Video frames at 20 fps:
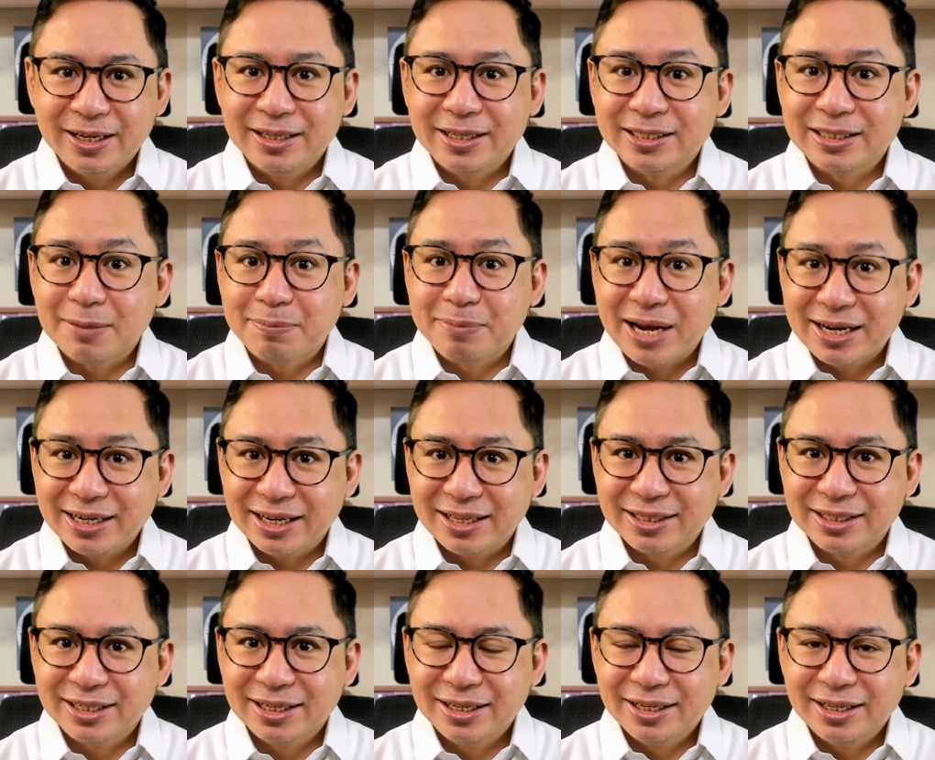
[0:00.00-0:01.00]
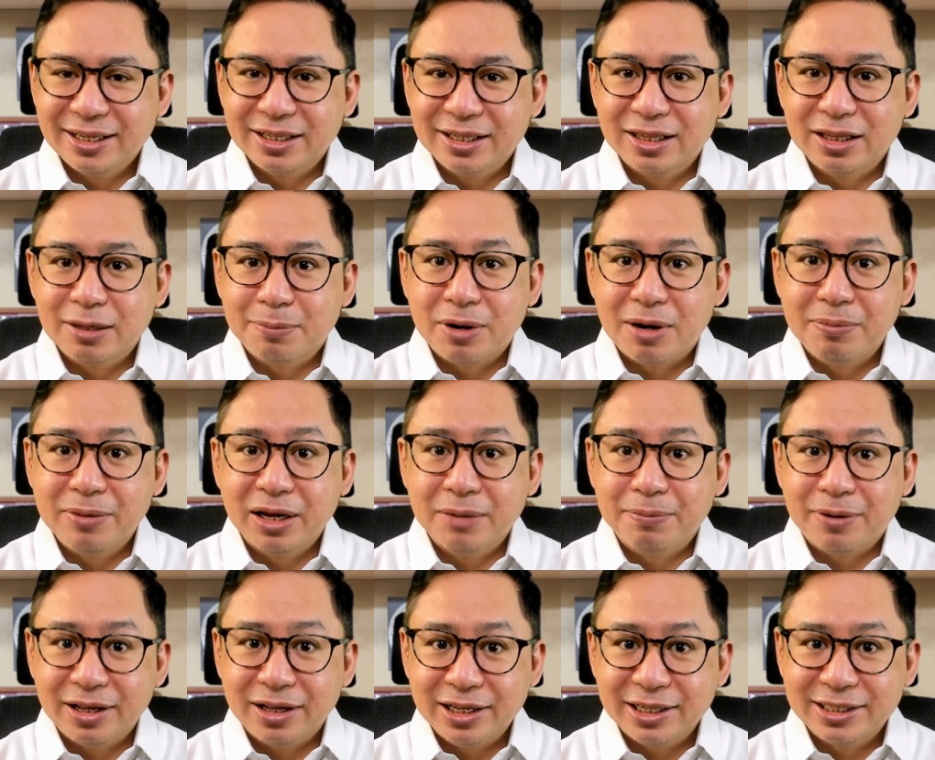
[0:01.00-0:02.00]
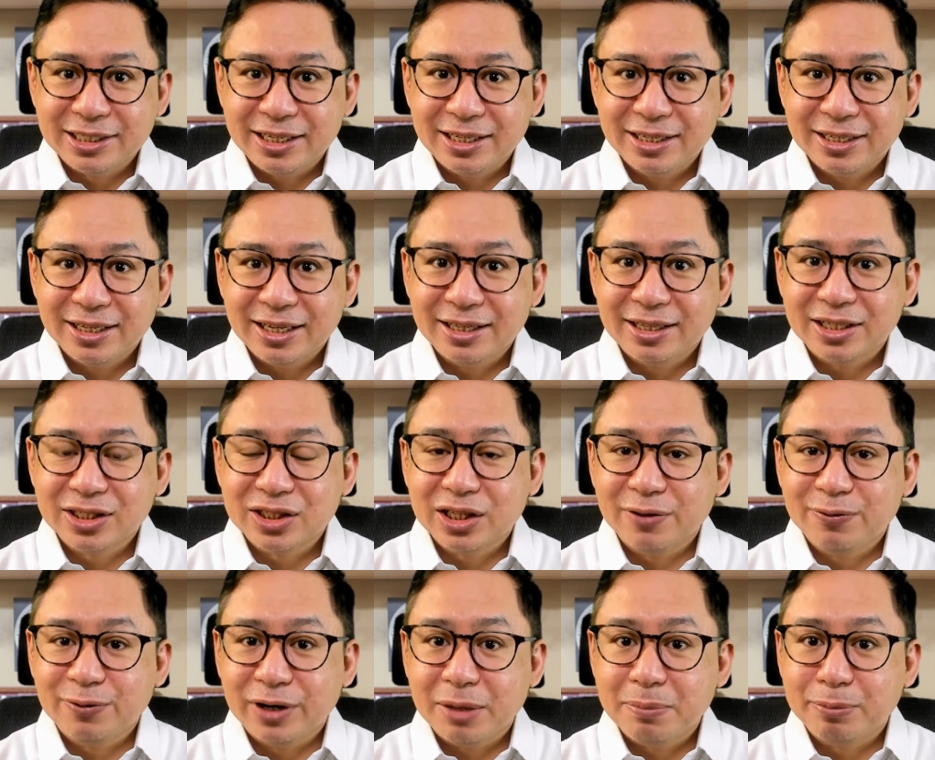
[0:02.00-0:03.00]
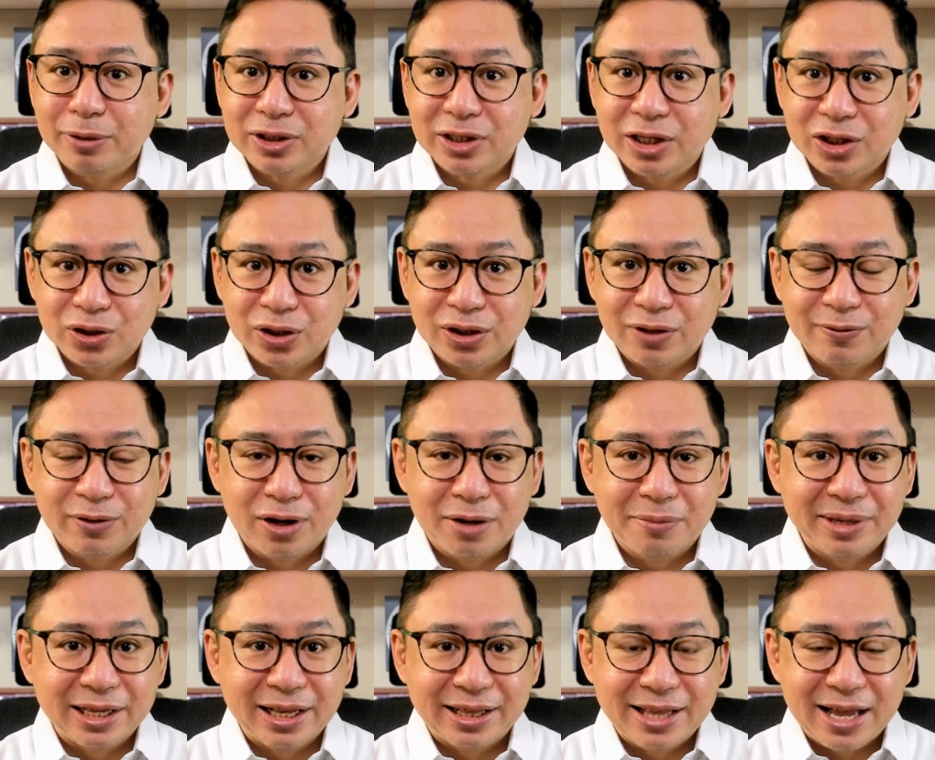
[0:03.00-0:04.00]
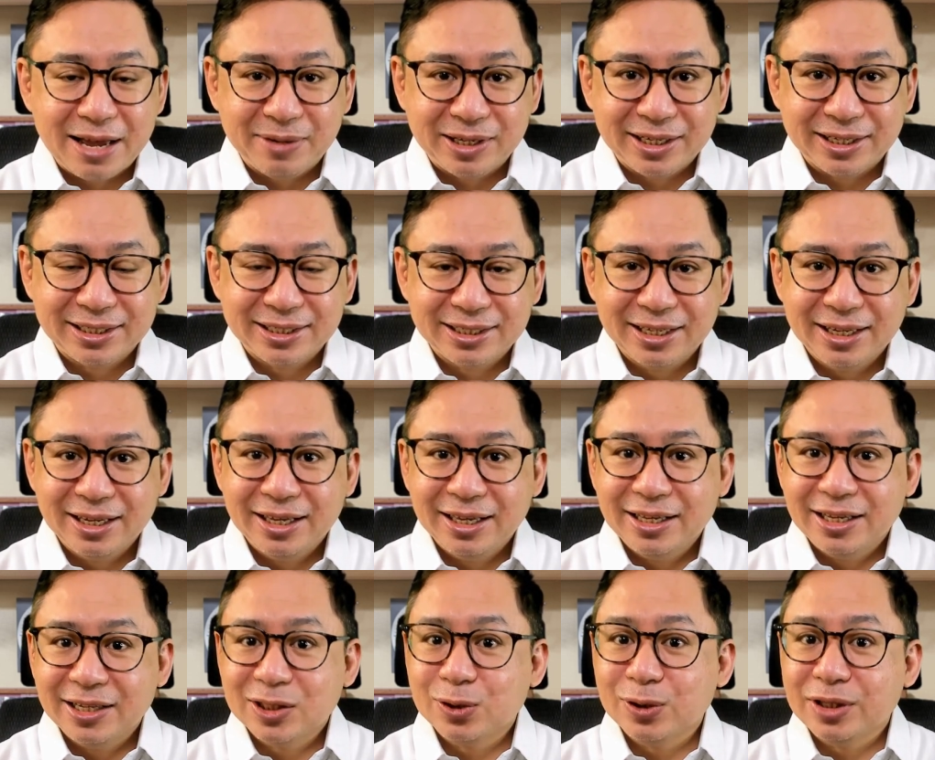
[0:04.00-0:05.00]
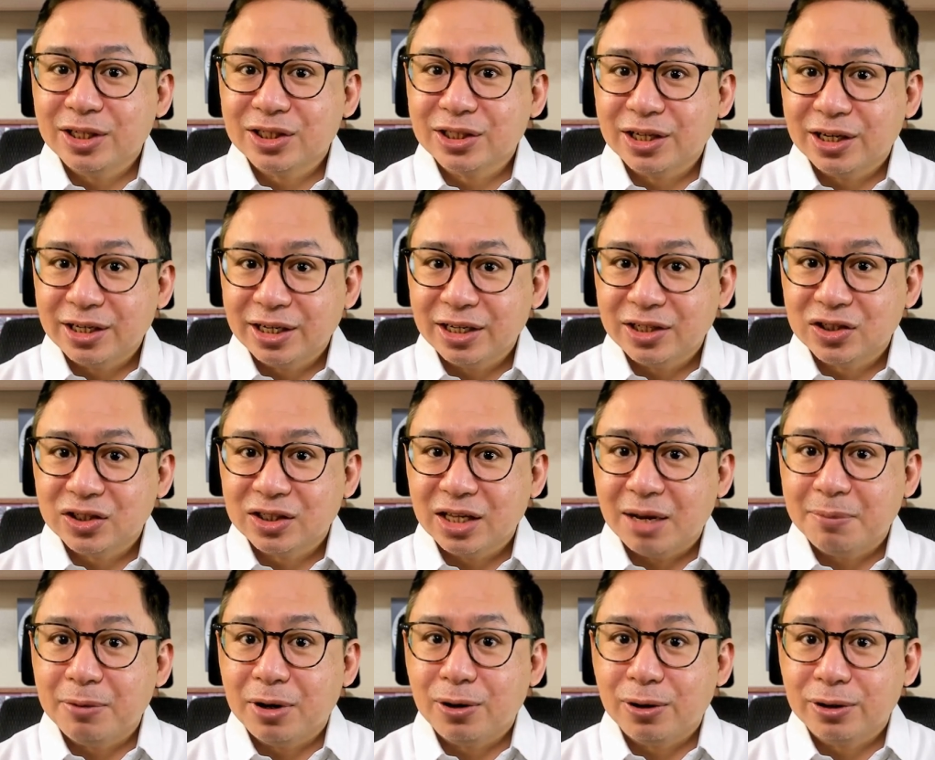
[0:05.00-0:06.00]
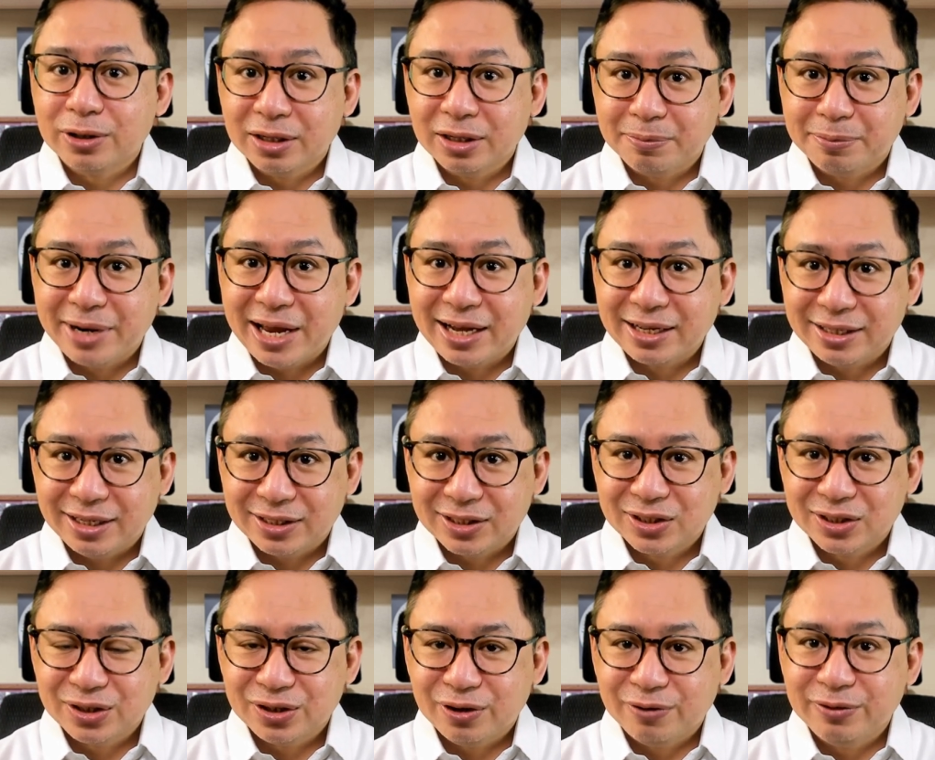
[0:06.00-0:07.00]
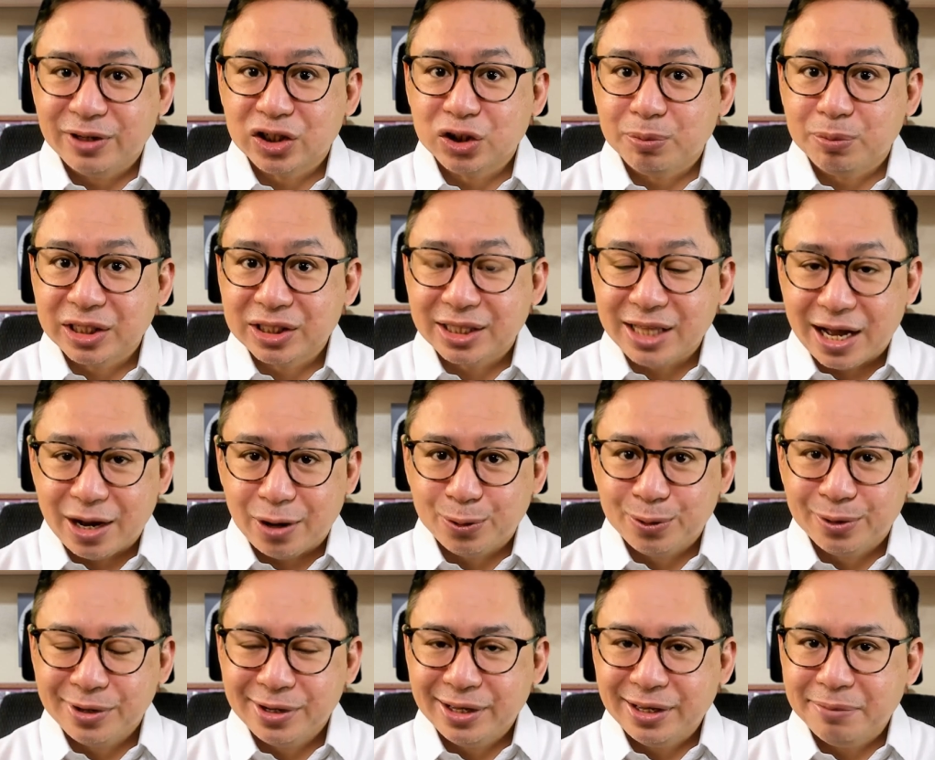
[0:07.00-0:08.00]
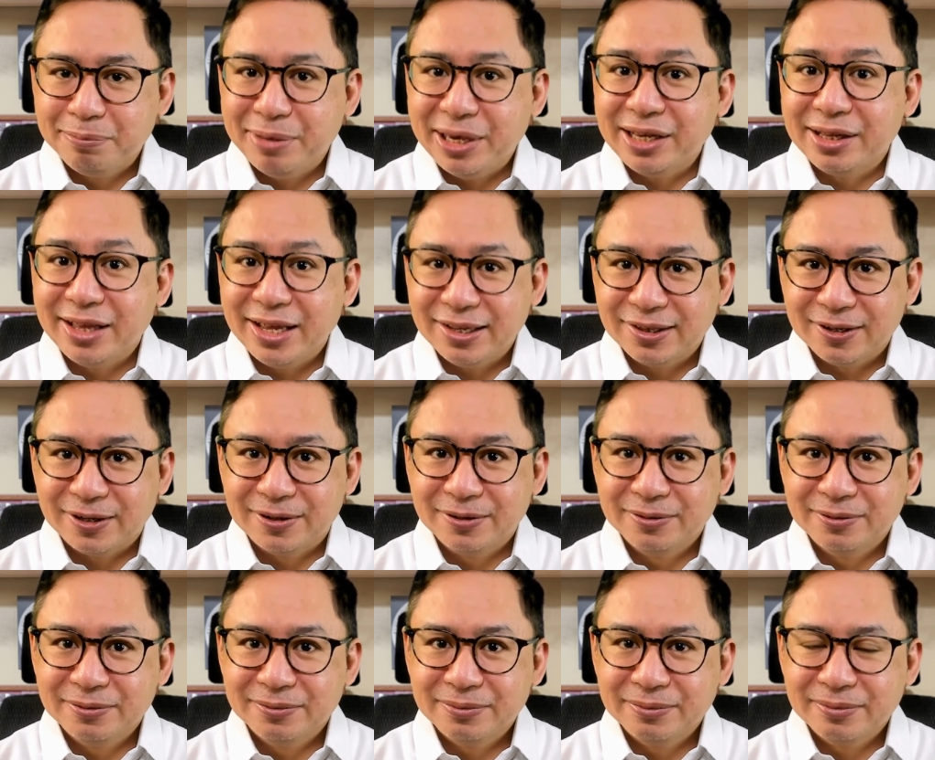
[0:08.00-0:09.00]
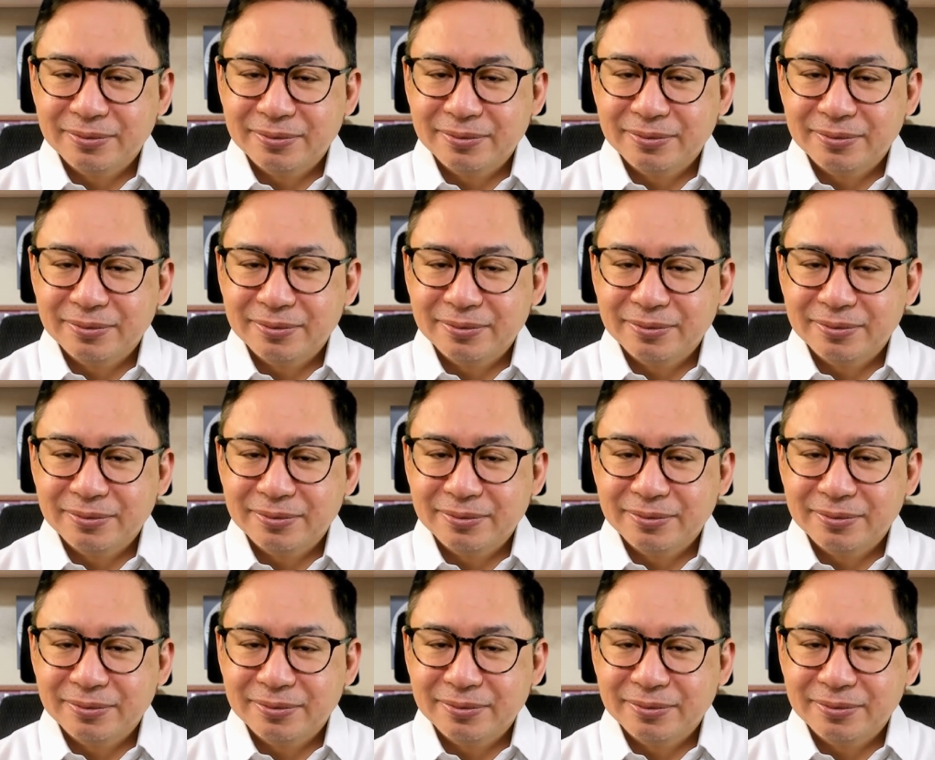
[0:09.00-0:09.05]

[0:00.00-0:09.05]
It is apparent that the public policy in the stiffer imposition of nominal damages is to discourage the abhorrent practice of dismiss now, pay later.